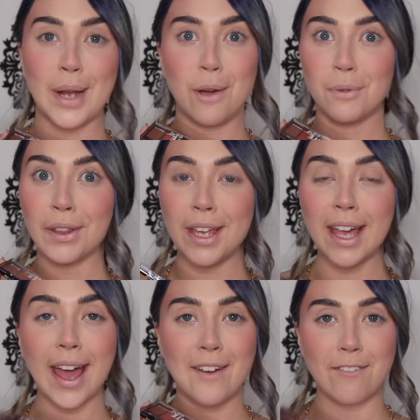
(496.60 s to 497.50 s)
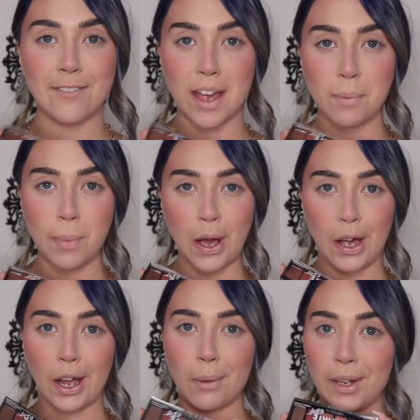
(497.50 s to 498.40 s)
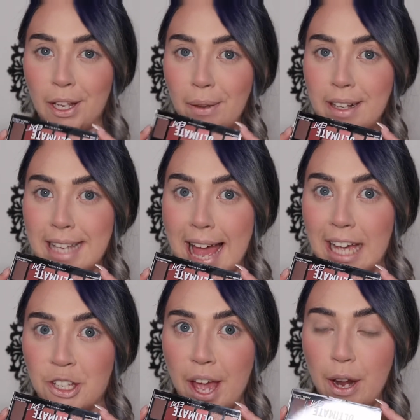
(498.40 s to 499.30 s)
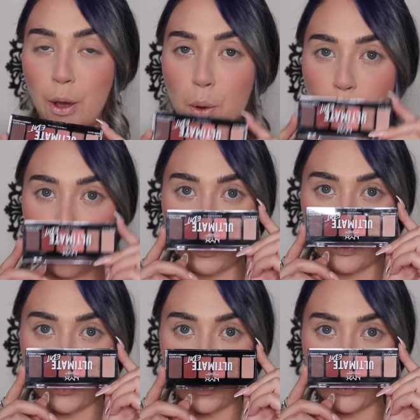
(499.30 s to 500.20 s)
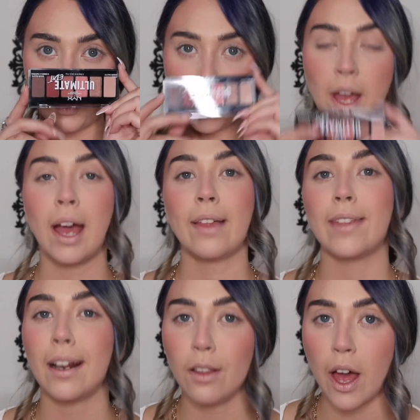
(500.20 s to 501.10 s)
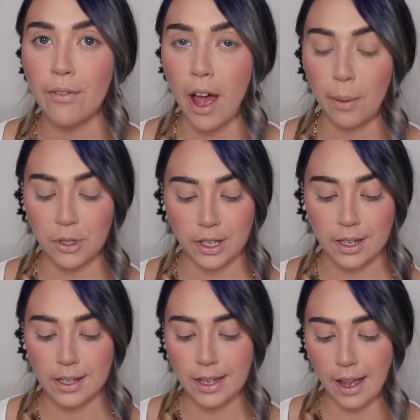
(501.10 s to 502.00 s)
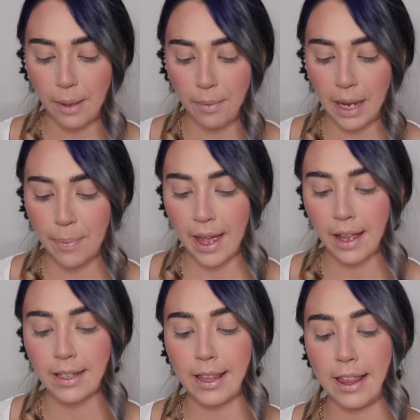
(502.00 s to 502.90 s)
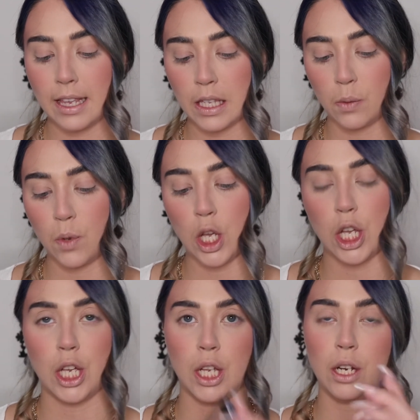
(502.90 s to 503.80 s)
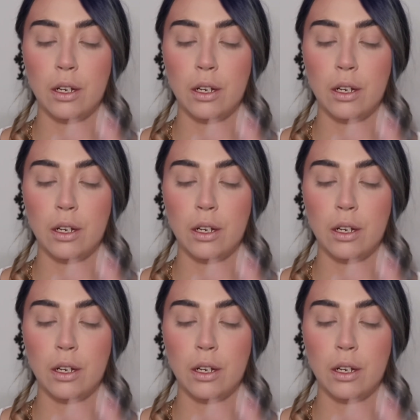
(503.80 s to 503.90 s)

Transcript: for the fun part, we're gonna go into eyeshadow. They had a lot of options, but I picked this one.